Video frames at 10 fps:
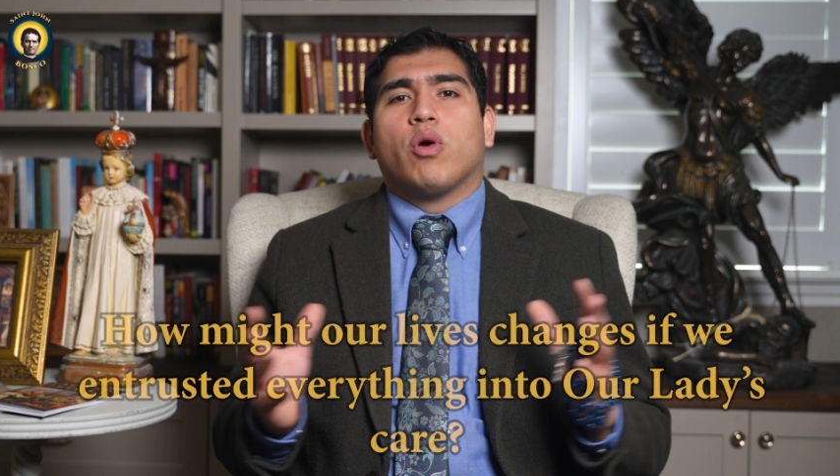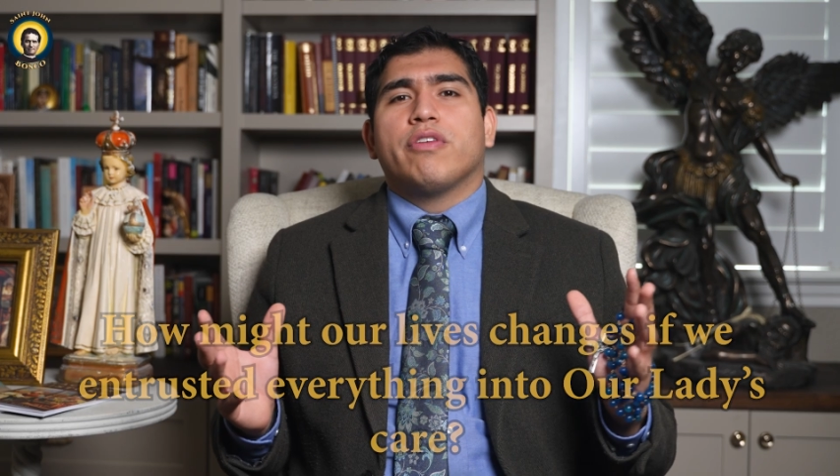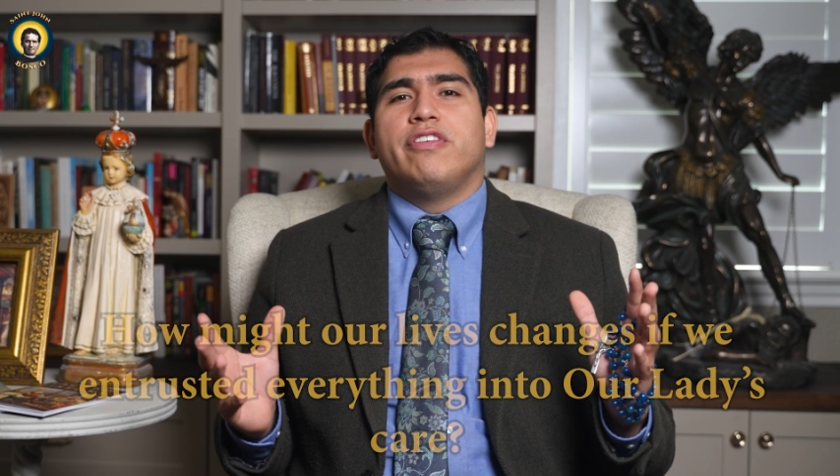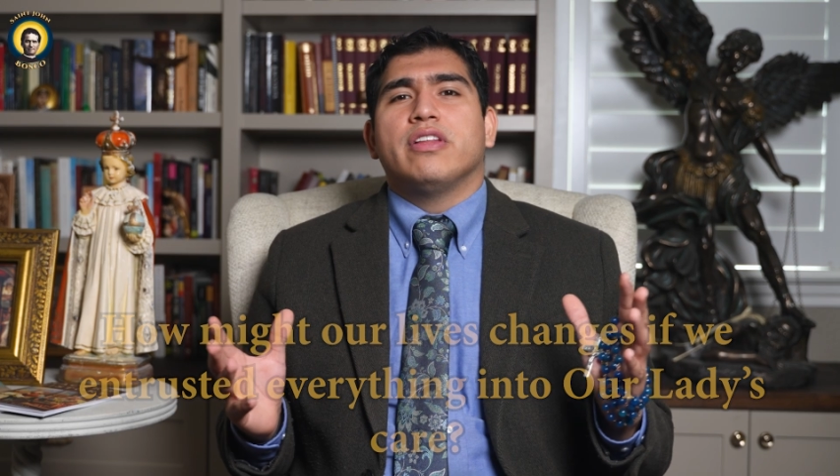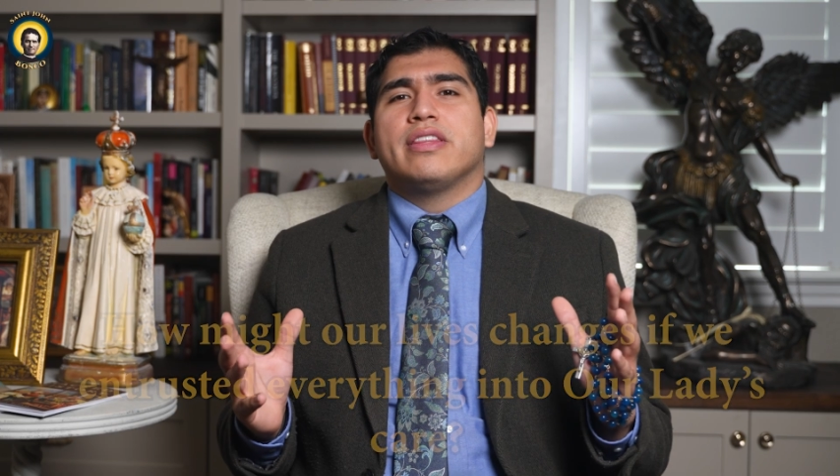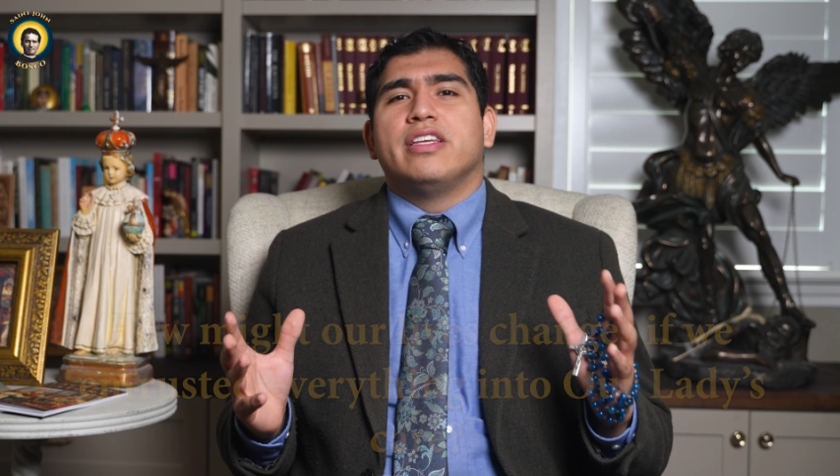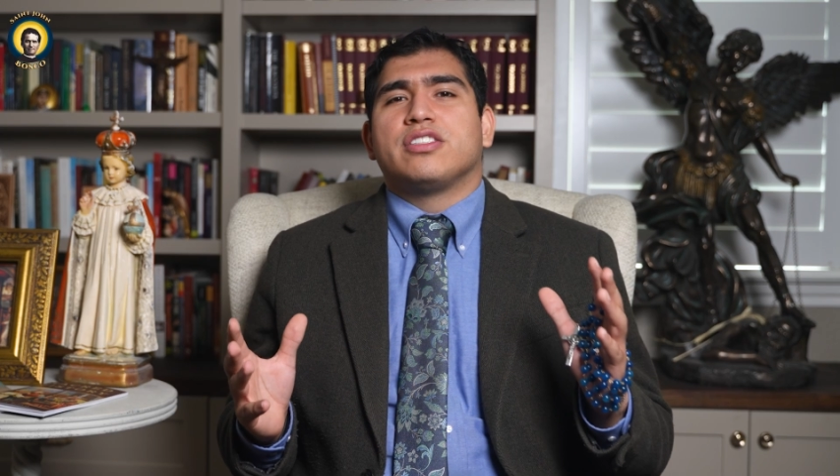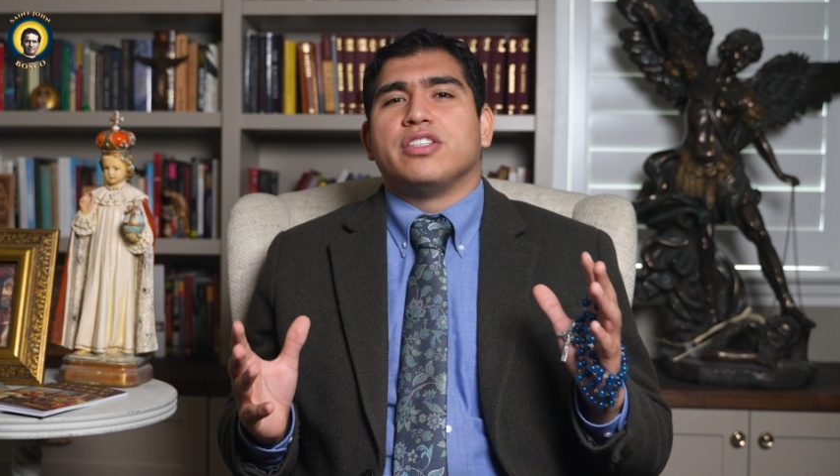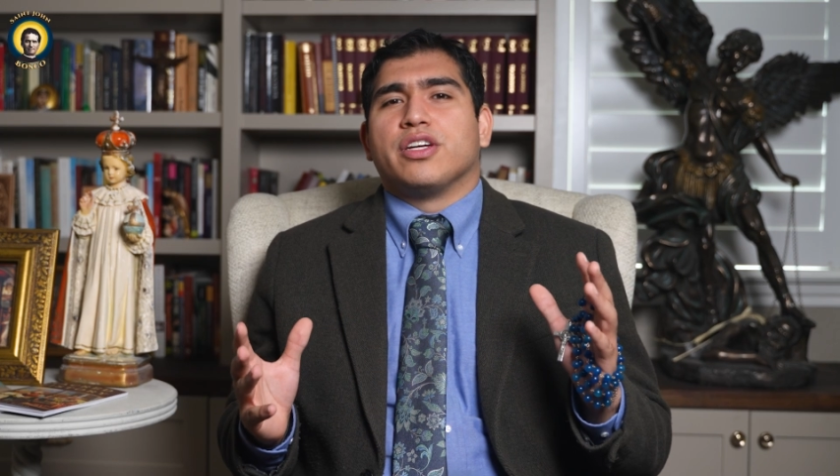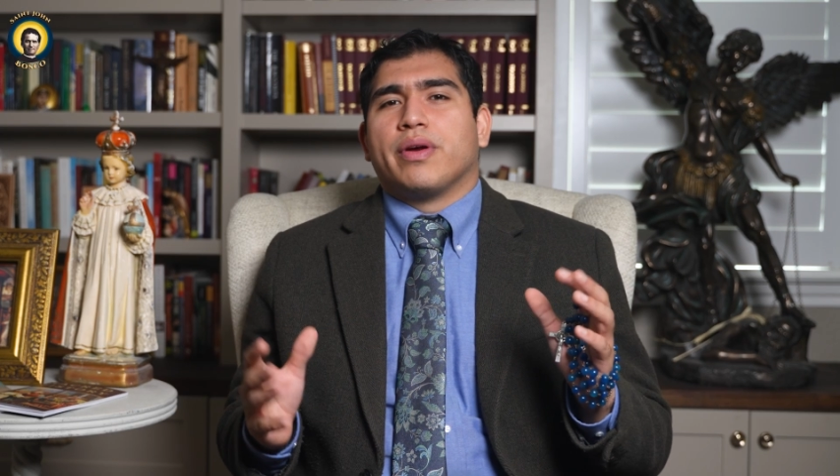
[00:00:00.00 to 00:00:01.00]
revealing this
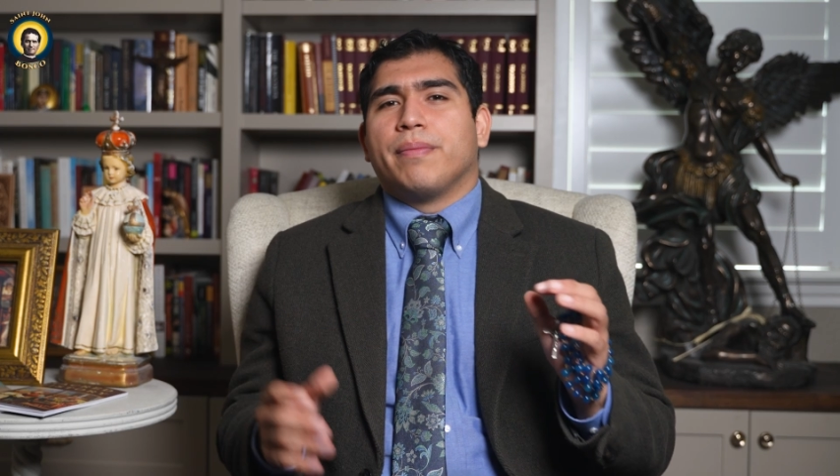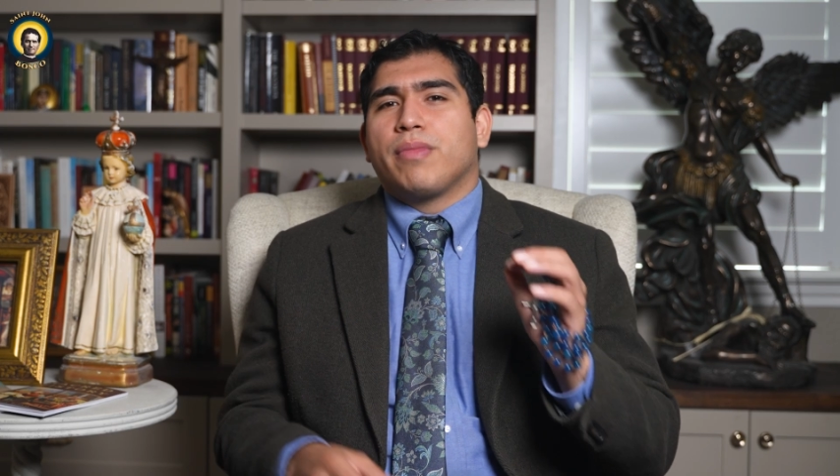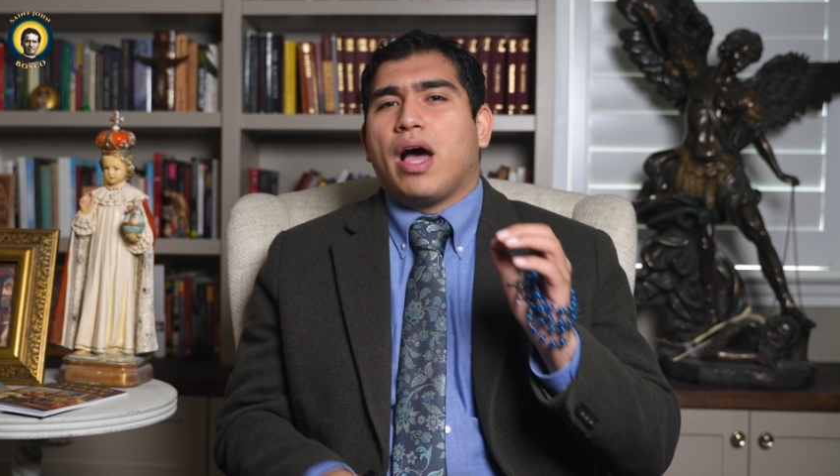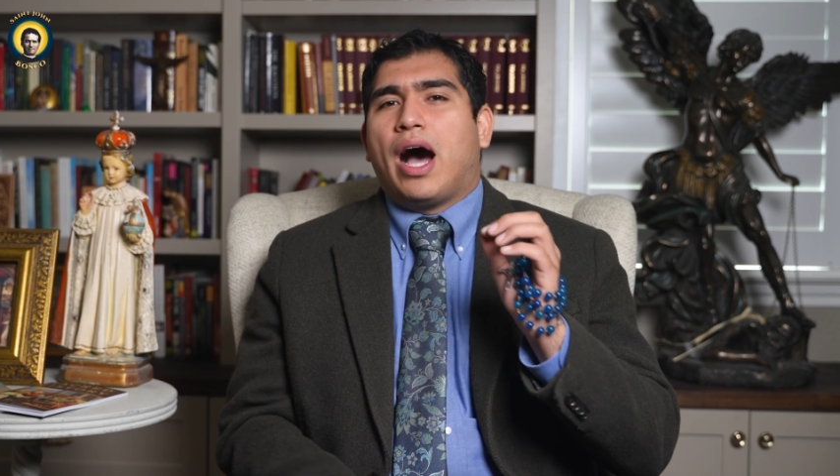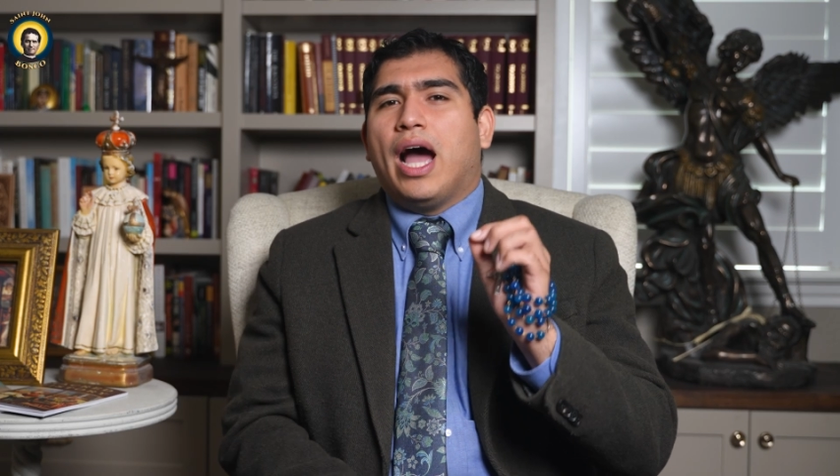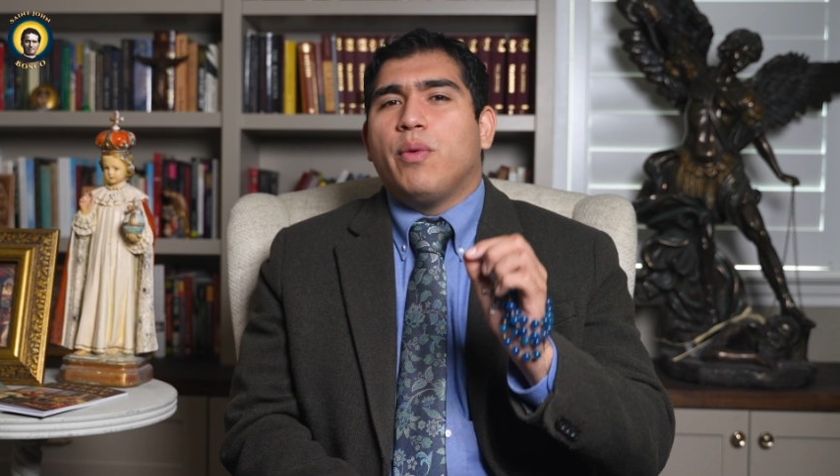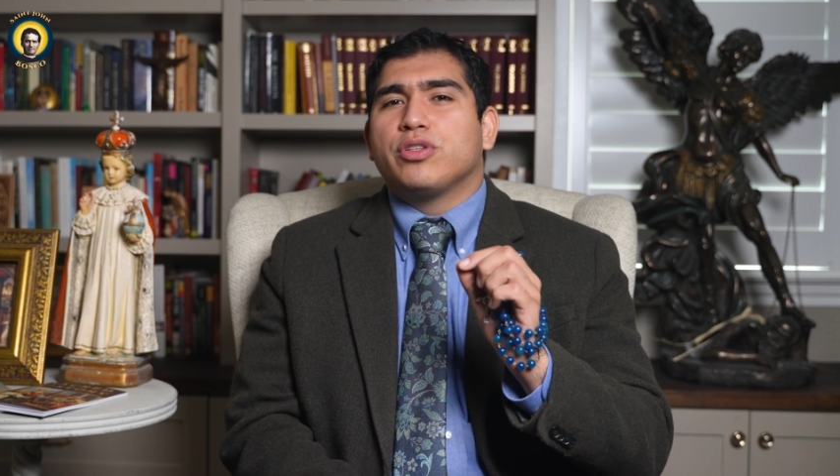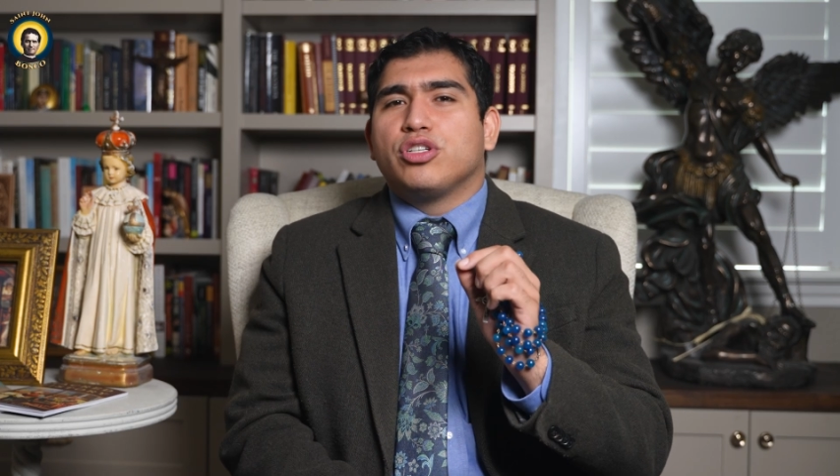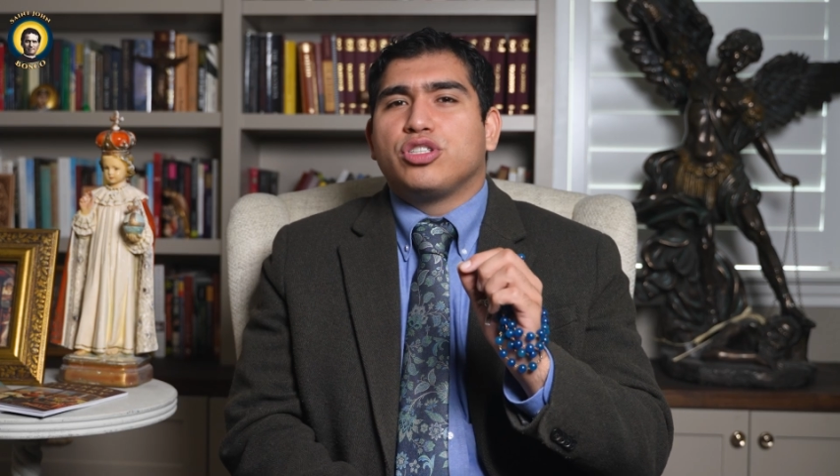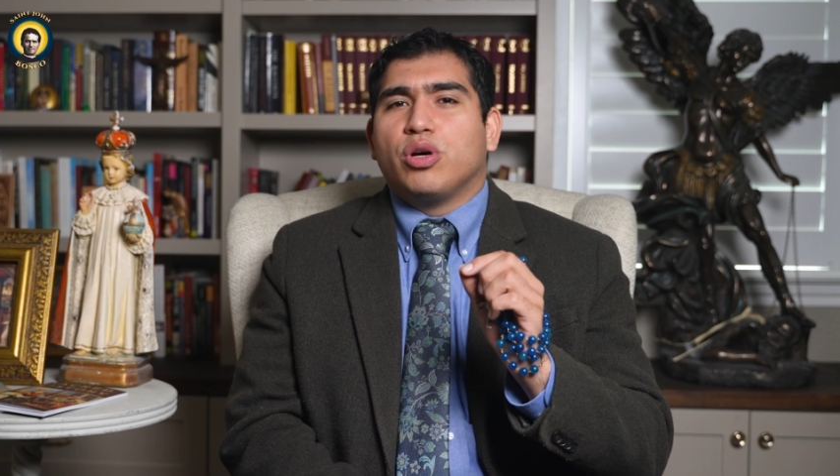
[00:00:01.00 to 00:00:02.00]
secret, I
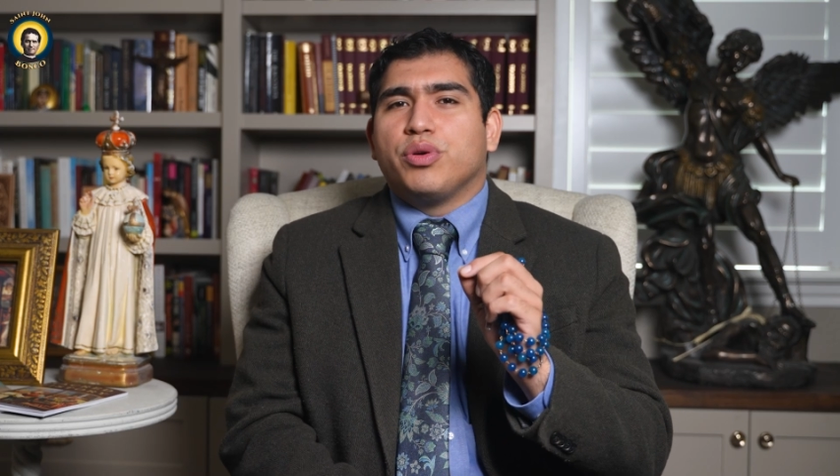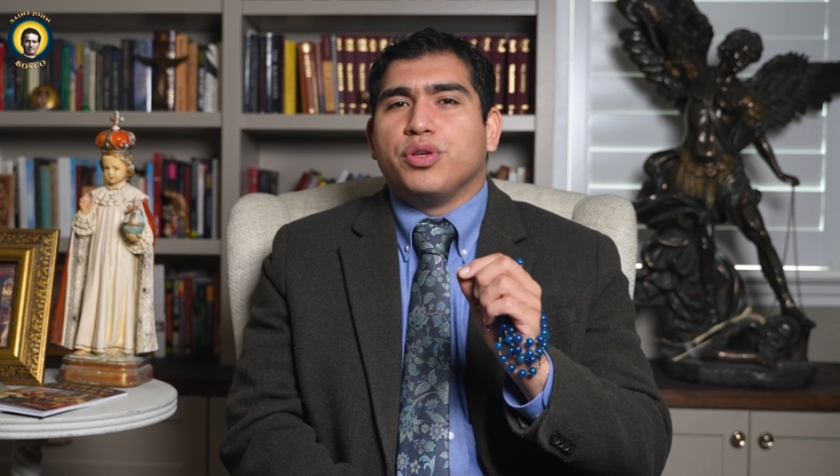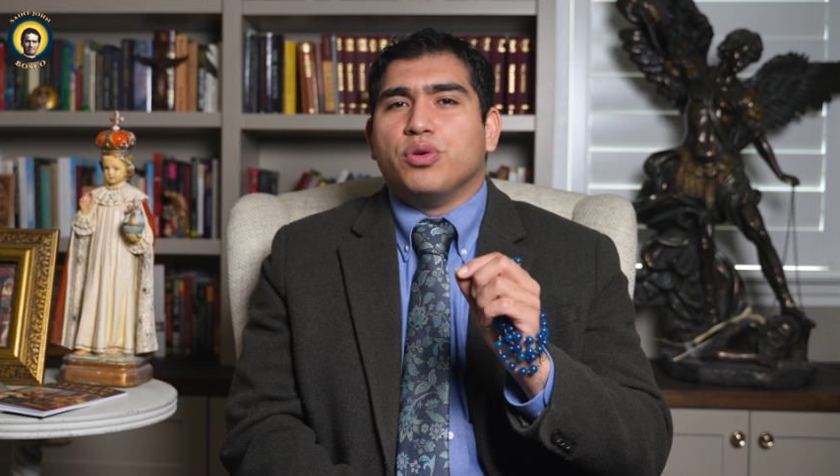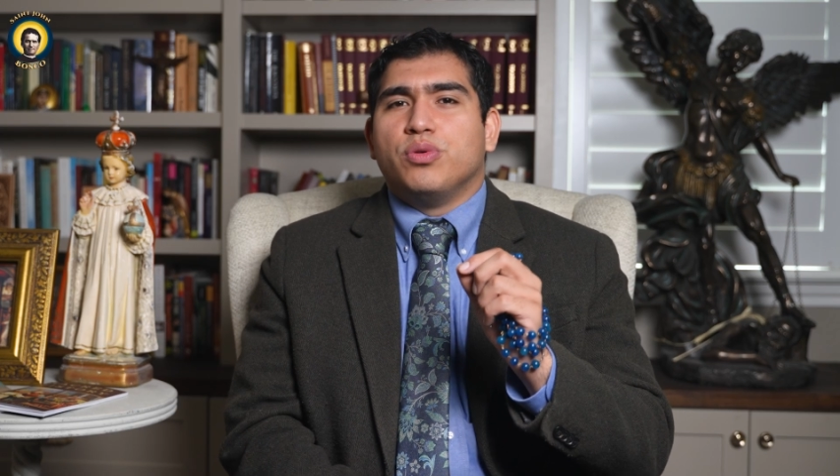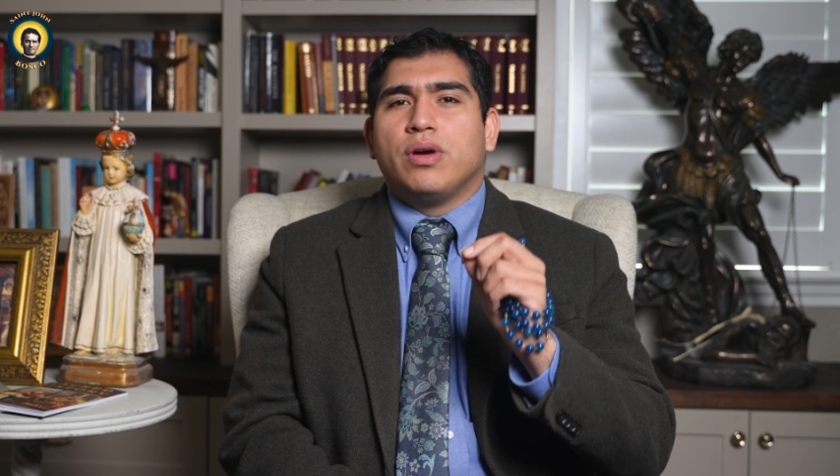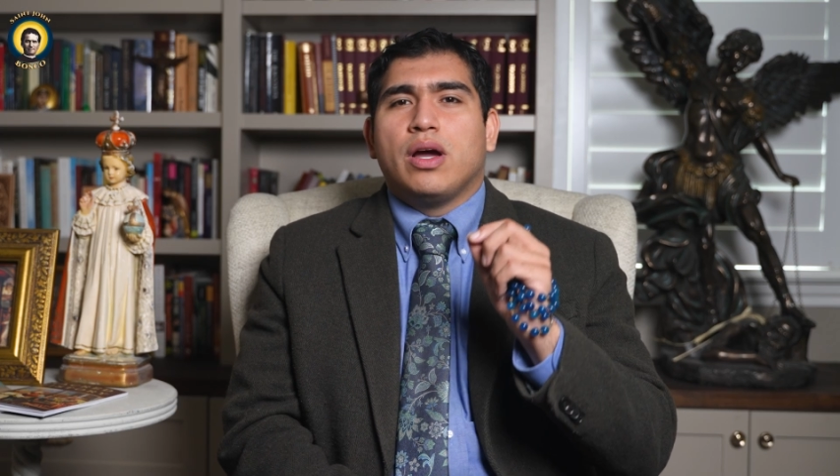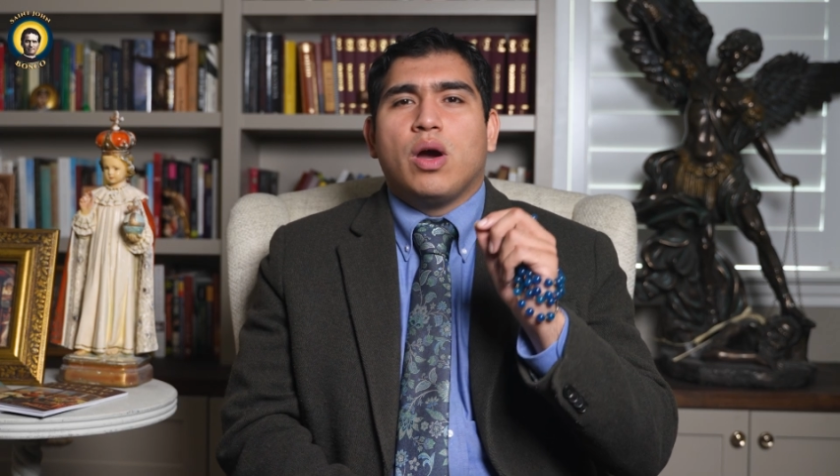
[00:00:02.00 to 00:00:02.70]
want to show you